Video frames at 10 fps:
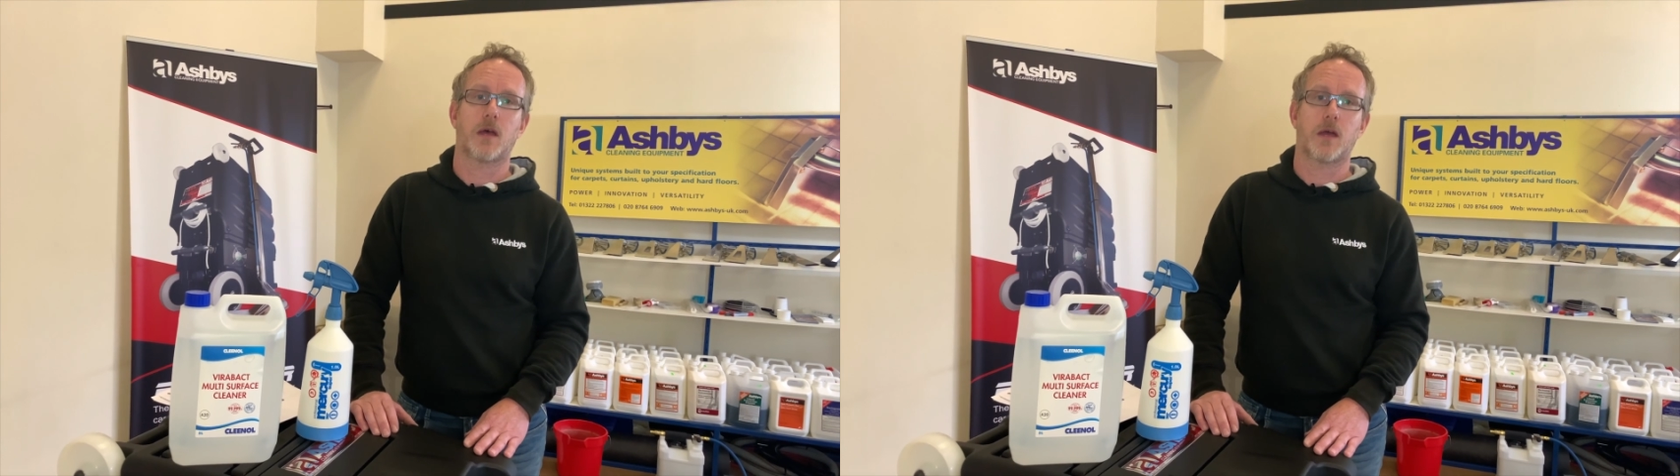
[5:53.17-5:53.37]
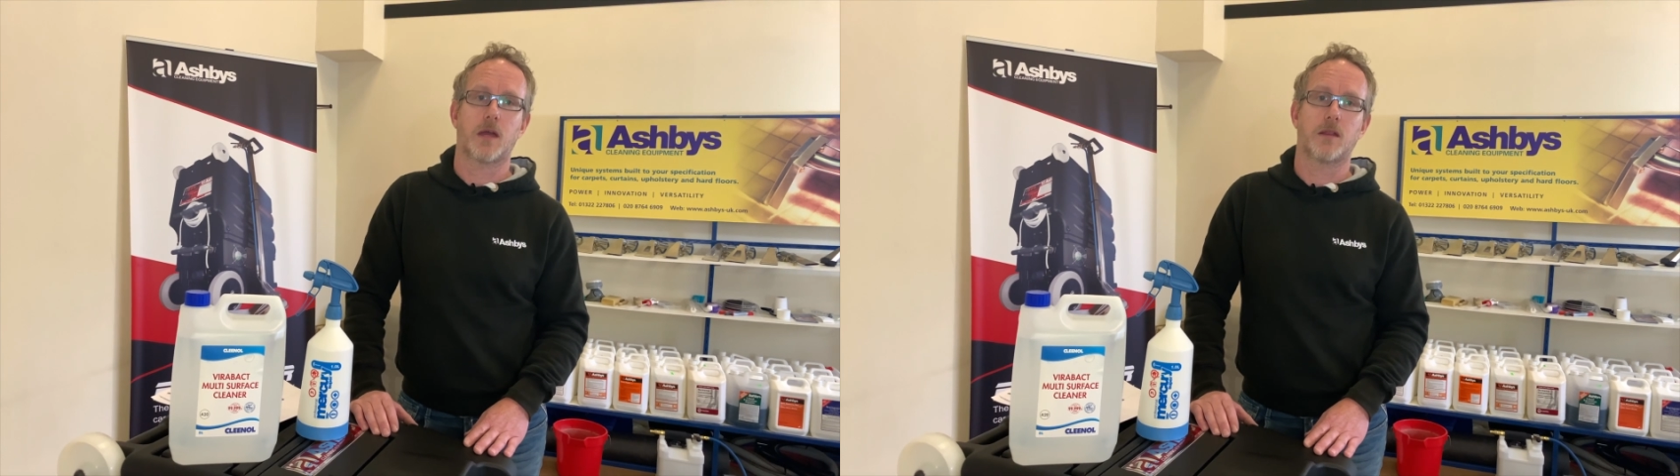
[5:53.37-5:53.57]

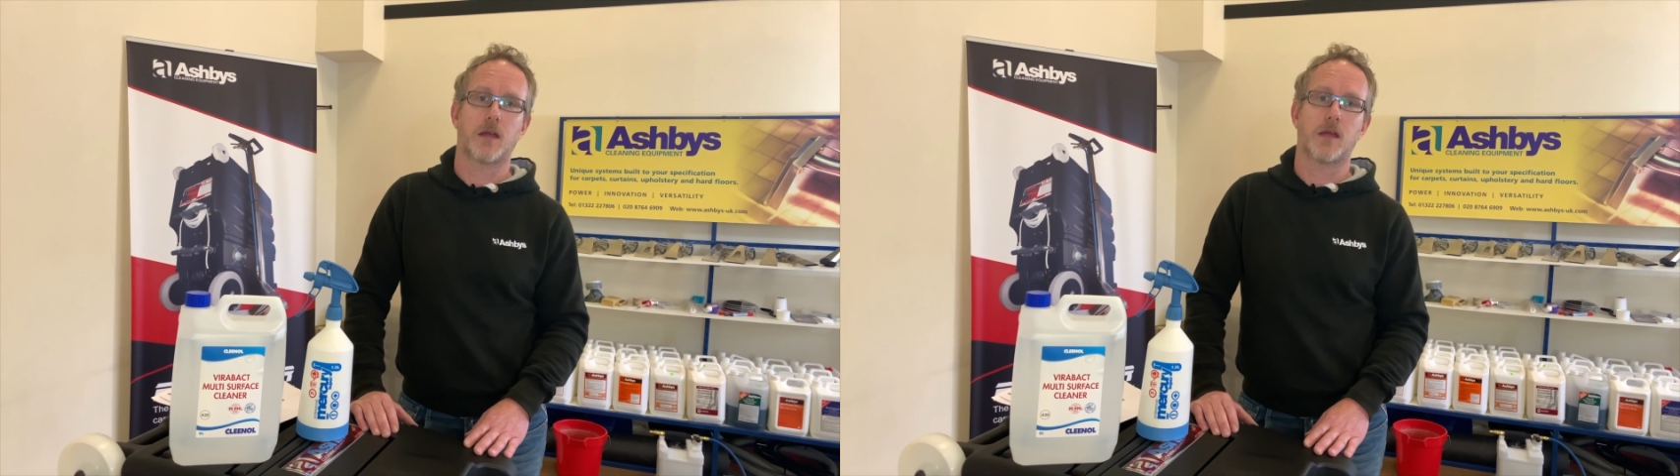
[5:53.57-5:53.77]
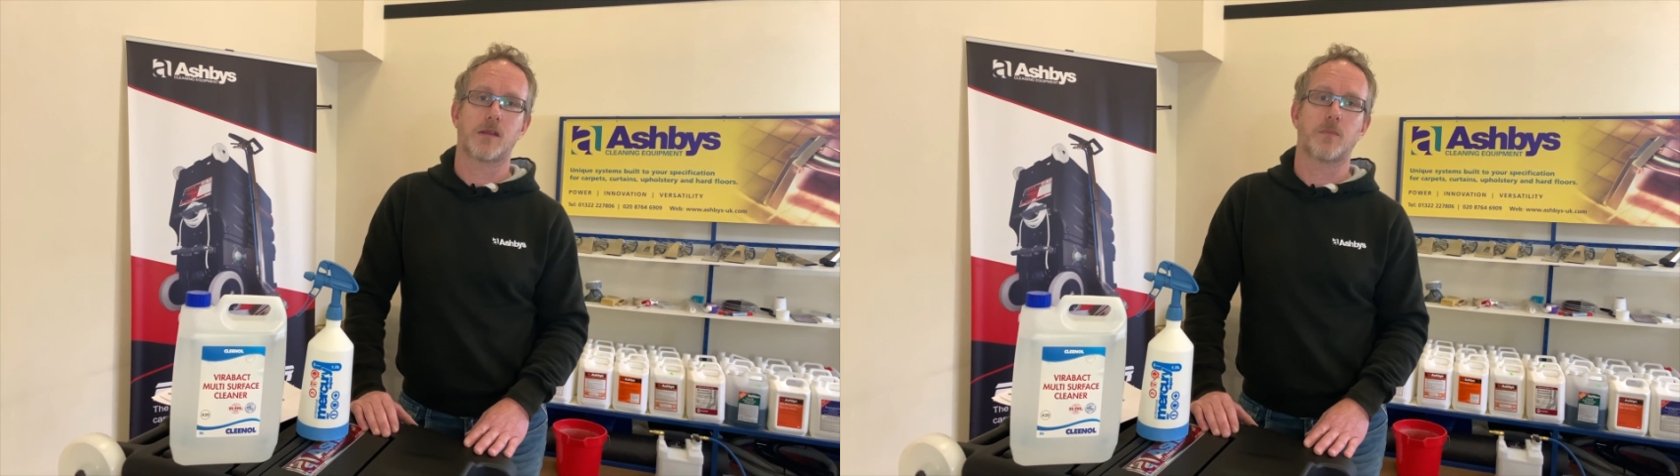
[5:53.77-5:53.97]
in
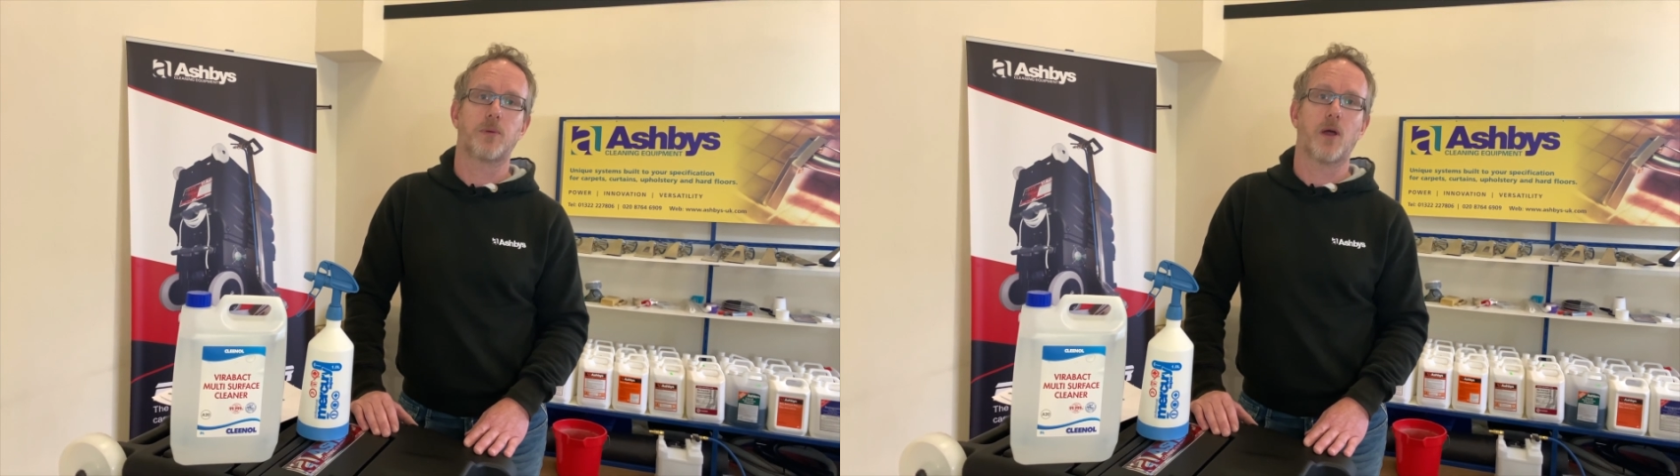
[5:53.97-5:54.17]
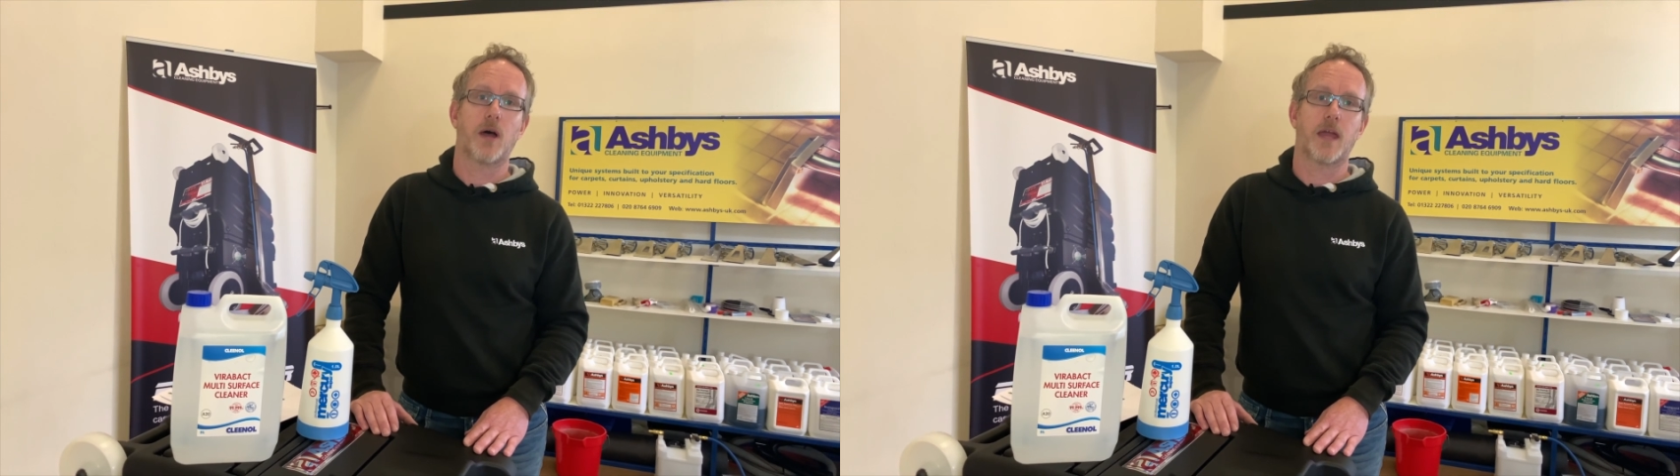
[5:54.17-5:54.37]
the
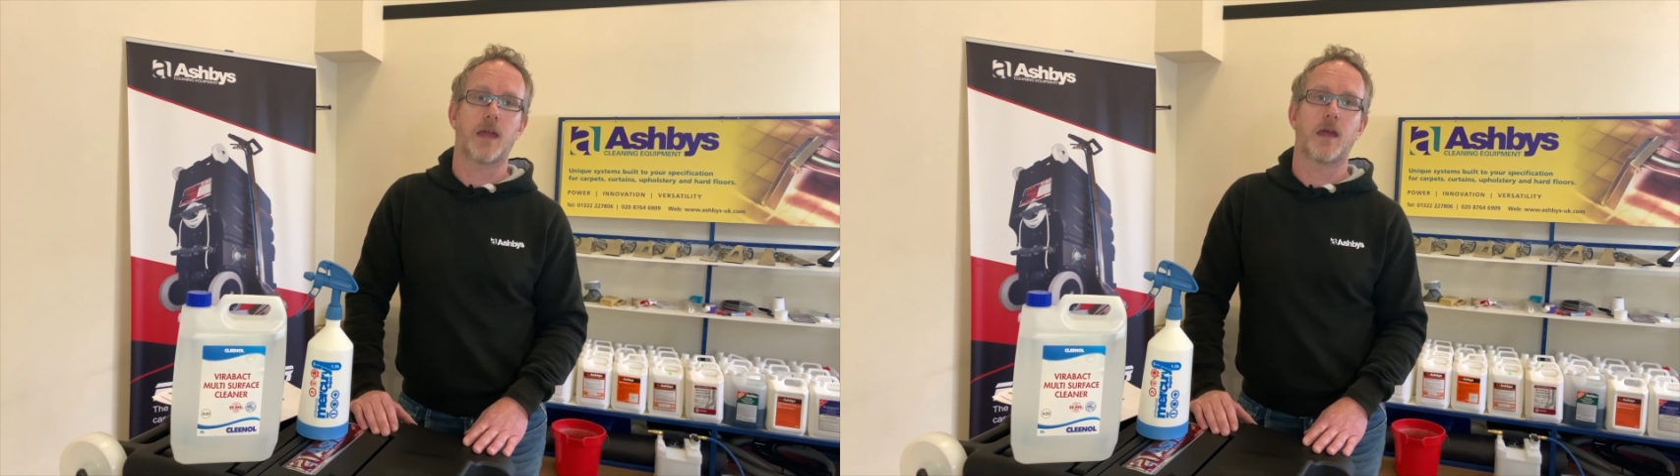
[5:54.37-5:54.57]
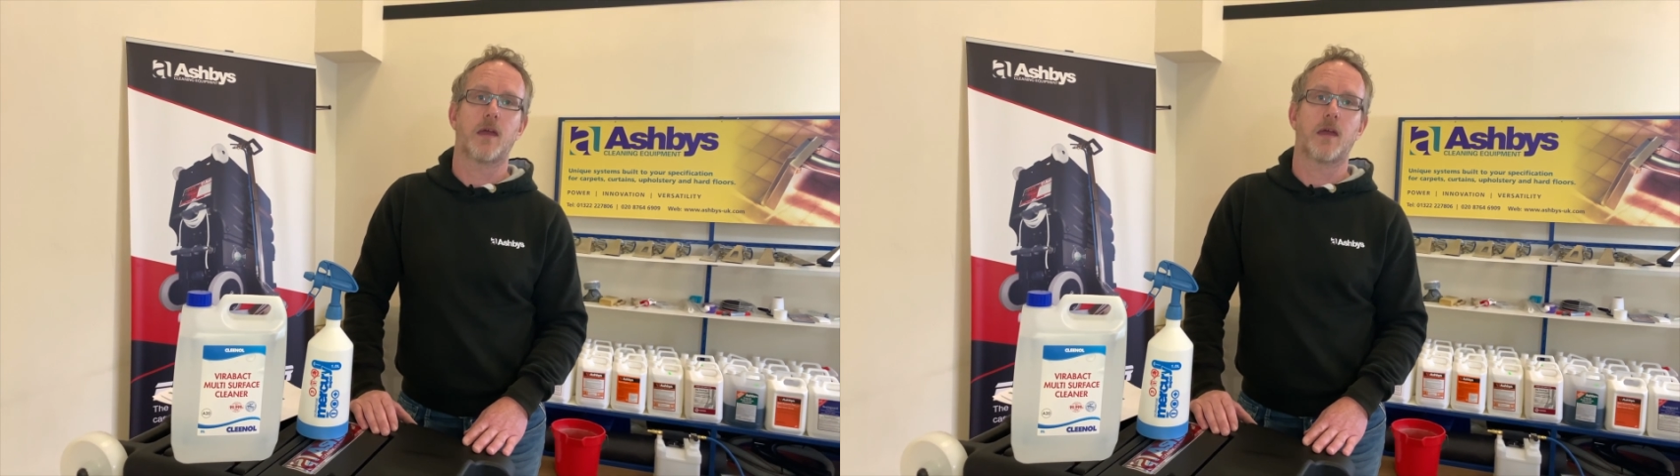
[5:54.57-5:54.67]
supply